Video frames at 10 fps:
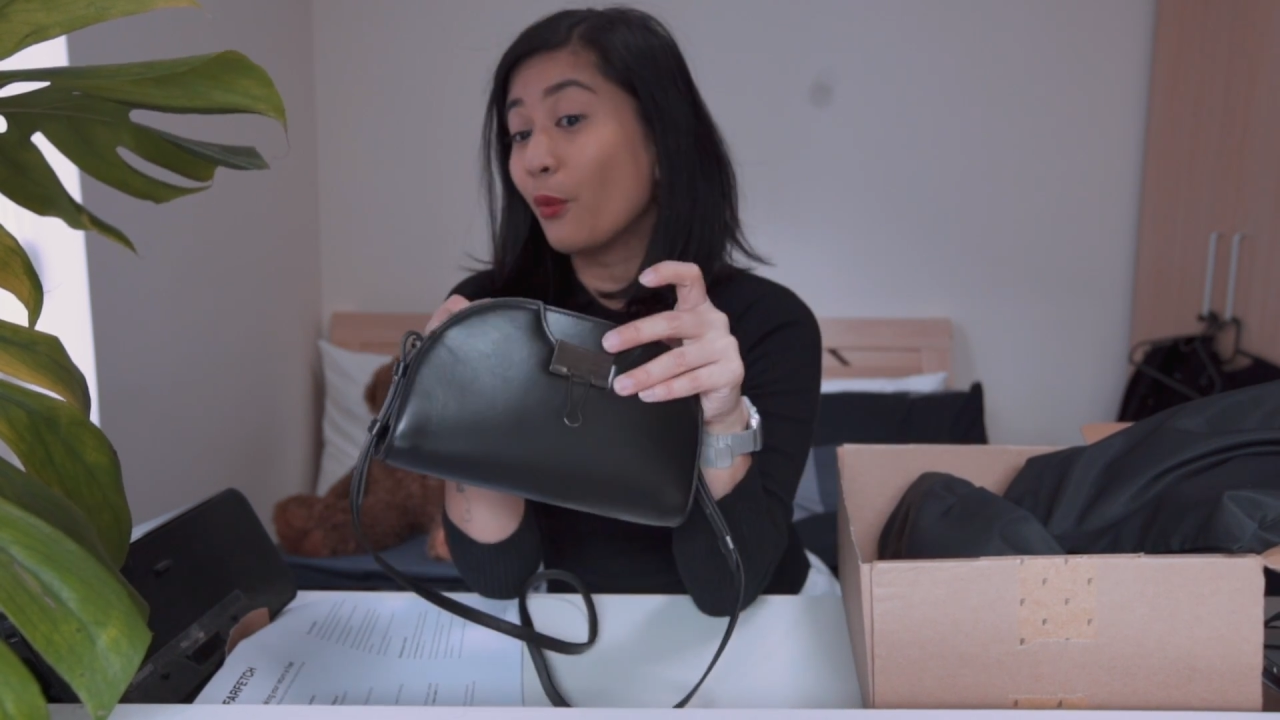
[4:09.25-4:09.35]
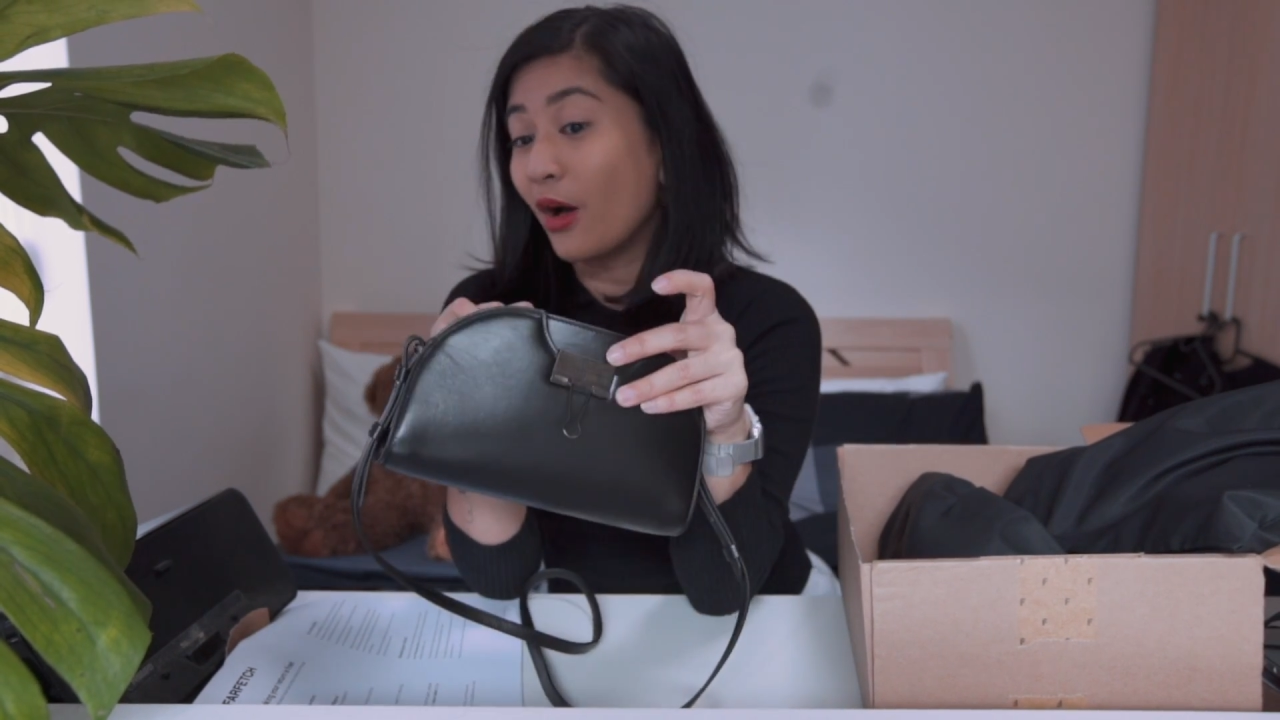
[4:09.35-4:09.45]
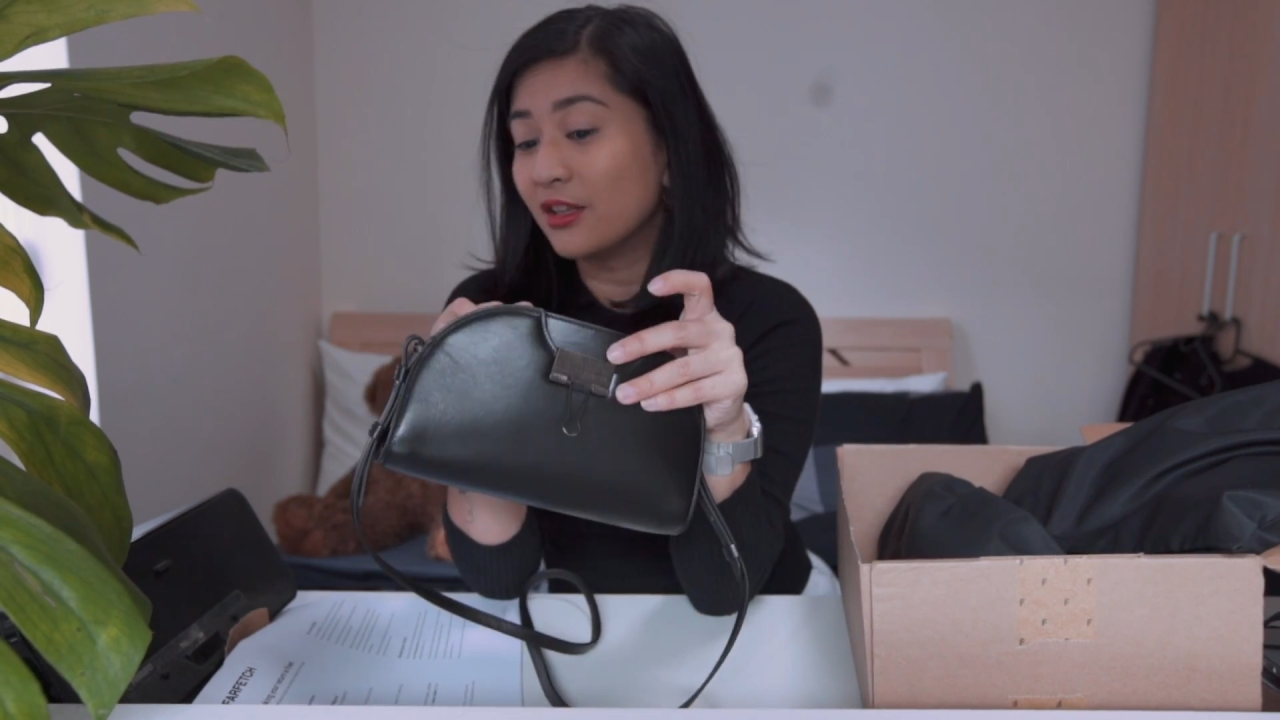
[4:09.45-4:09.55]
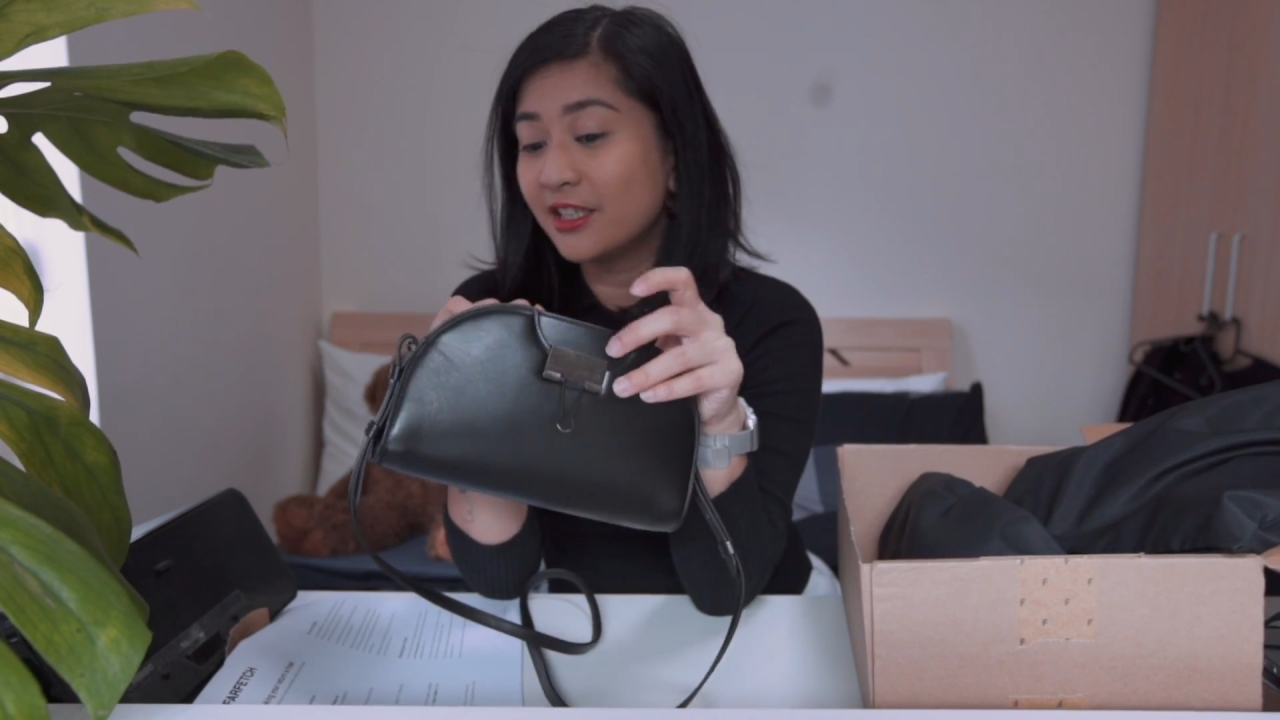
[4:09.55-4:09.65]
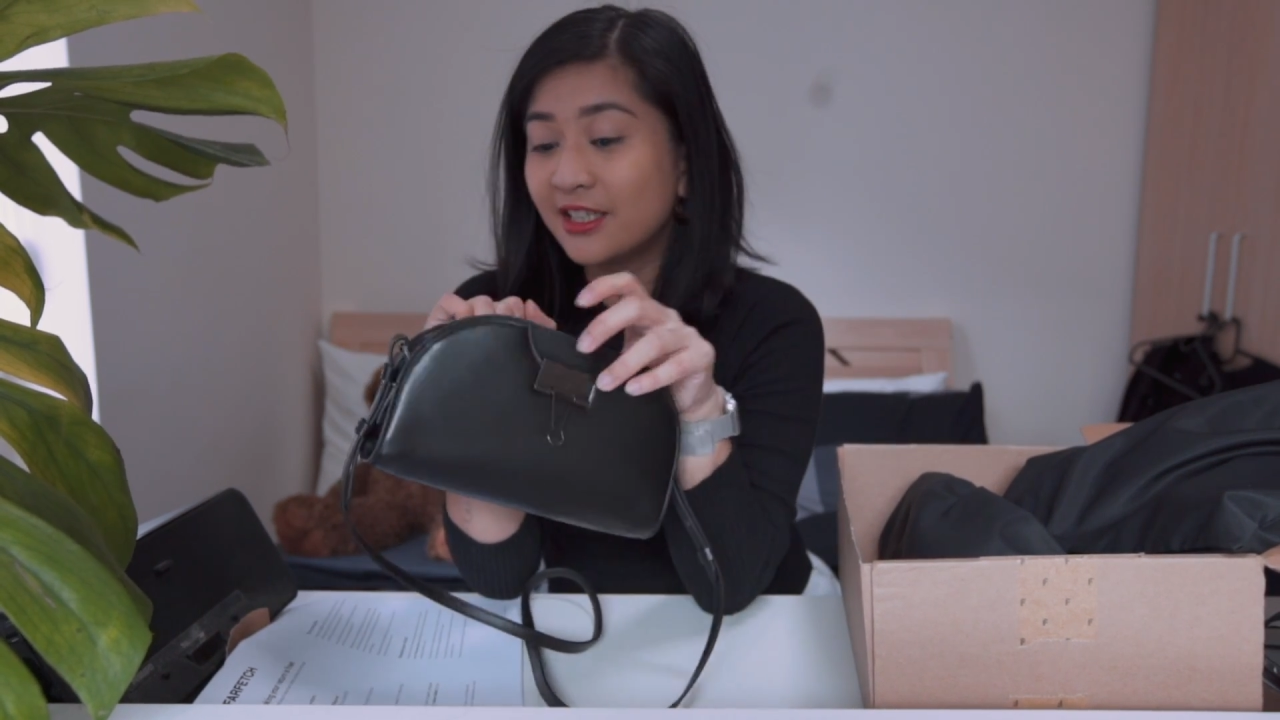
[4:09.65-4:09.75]

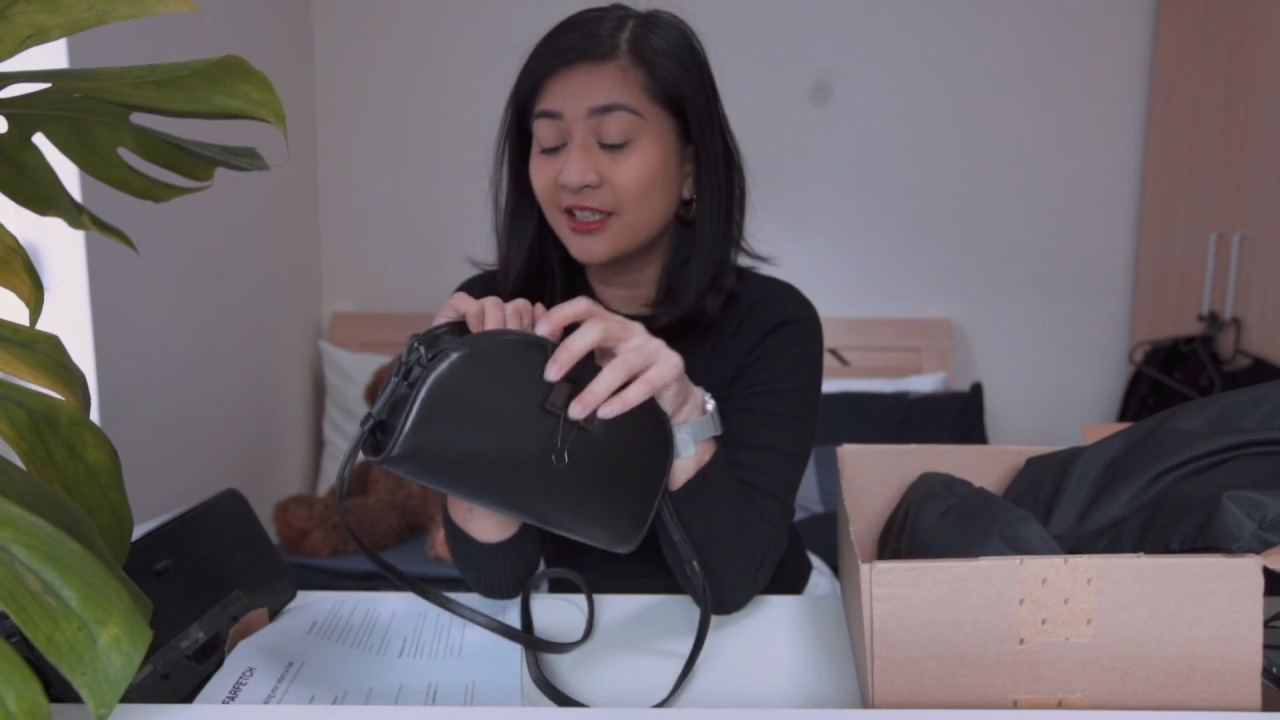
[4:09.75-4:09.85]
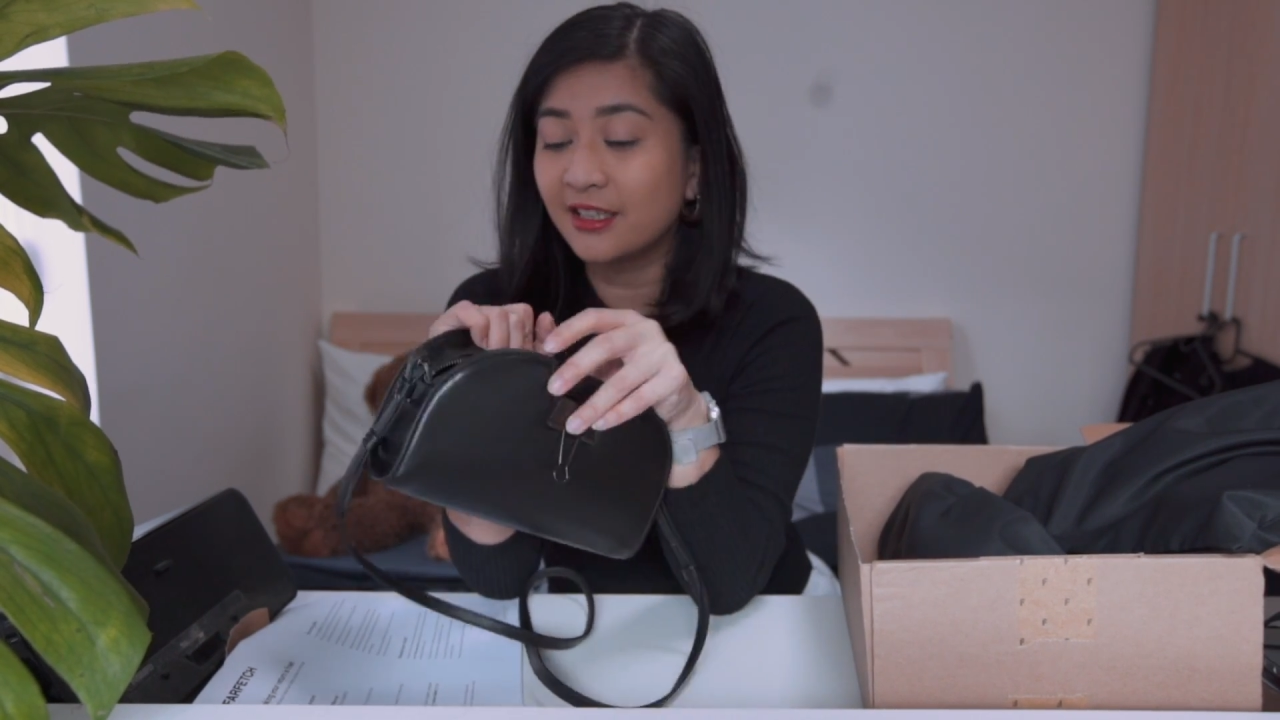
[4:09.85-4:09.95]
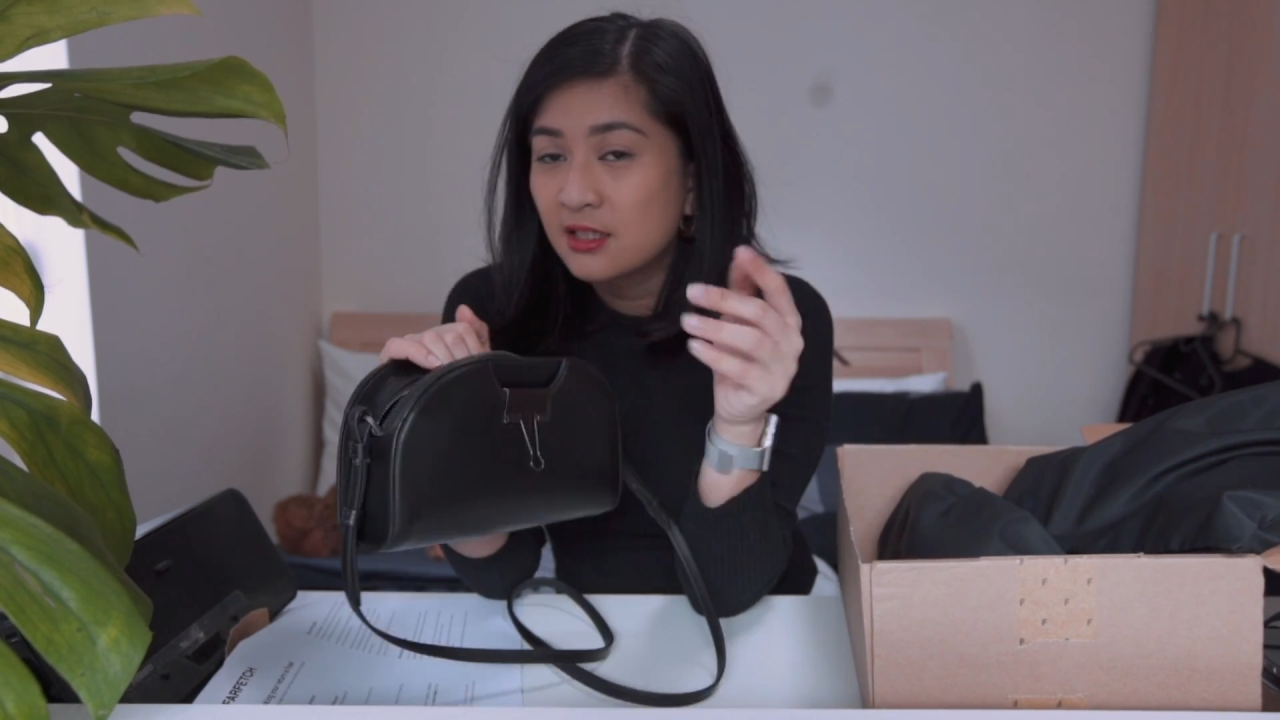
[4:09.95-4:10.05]
wallet,